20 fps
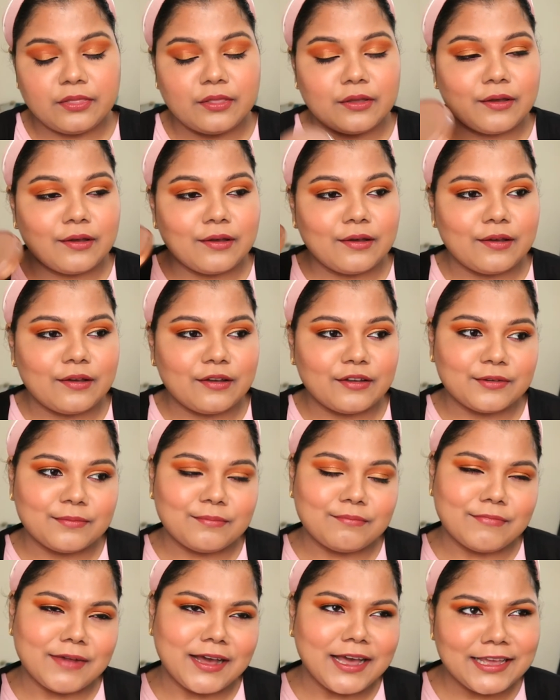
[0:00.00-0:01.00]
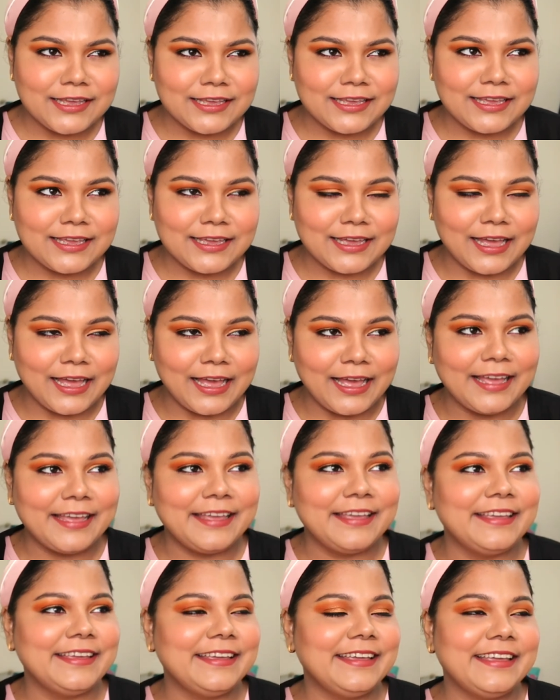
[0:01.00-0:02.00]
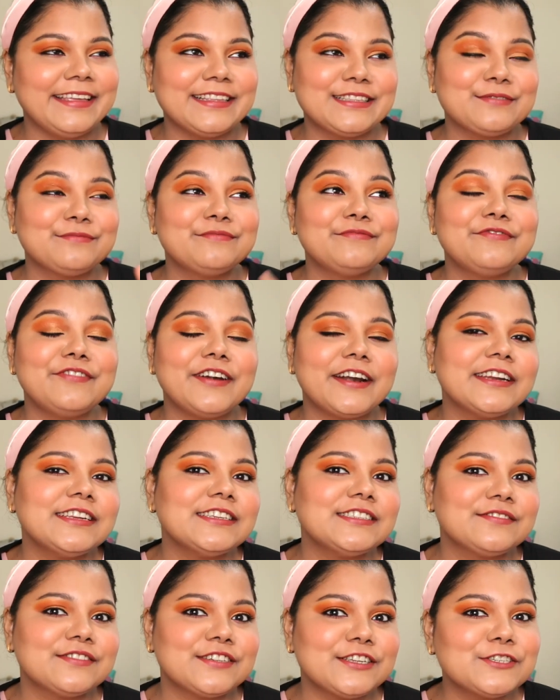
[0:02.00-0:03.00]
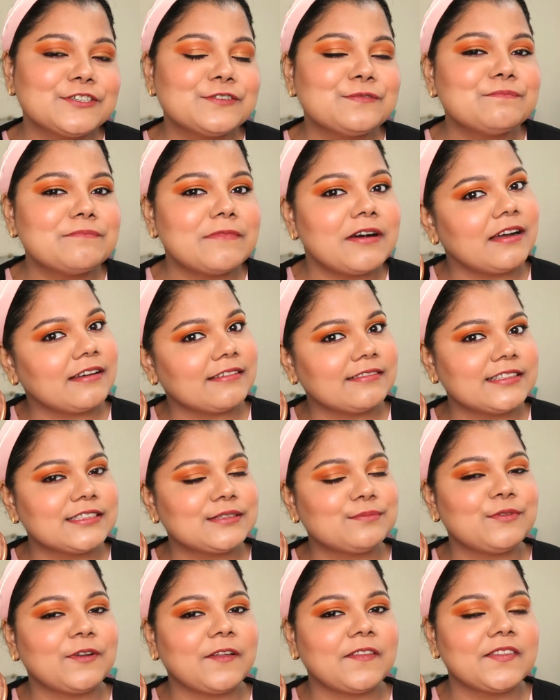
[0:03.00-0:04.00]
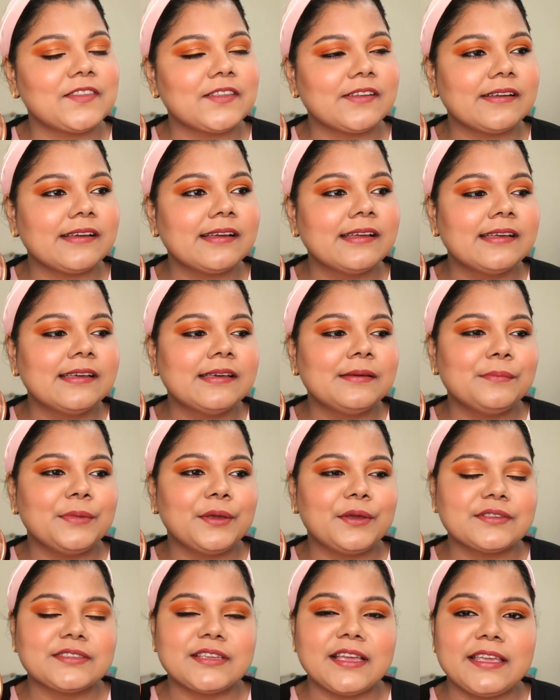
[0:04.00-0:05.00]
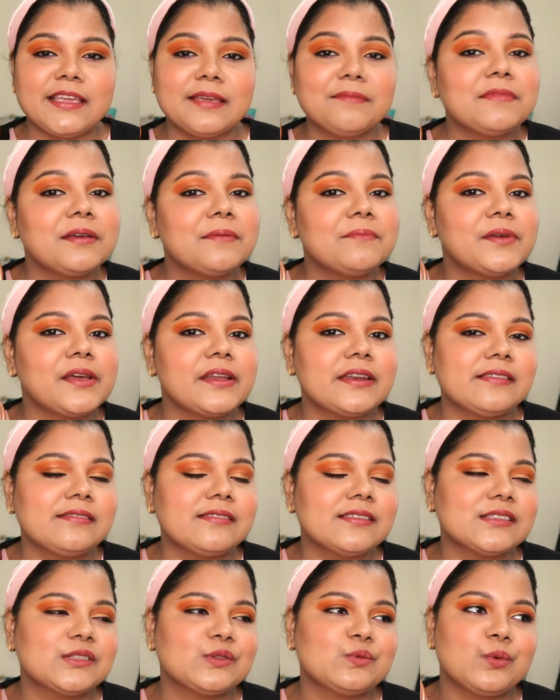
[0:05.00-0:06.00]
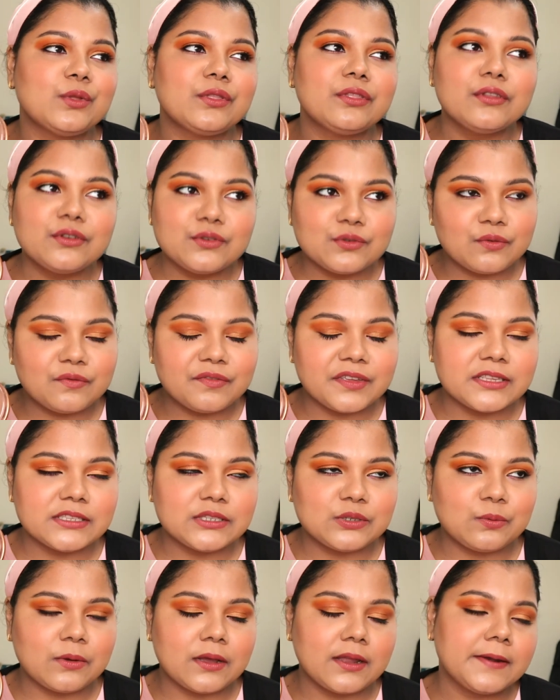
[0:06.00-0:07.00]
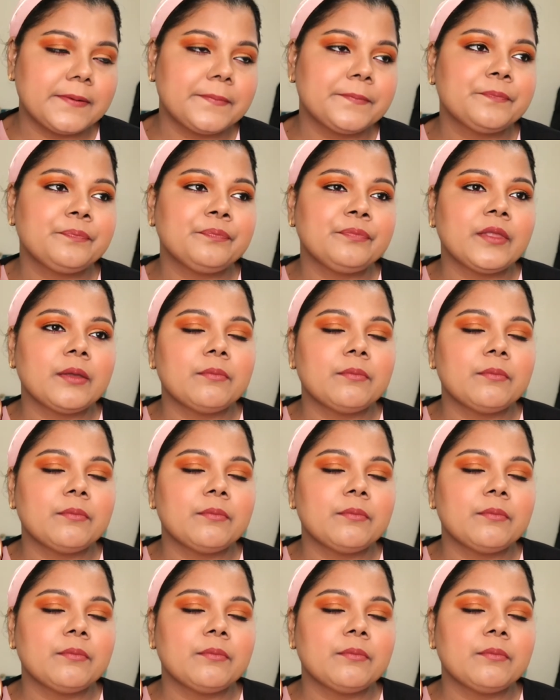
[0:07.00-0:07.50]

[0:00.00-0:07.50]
The market, it's very difficult to mark this bronzer, because I am comparing this with the Too Faced one.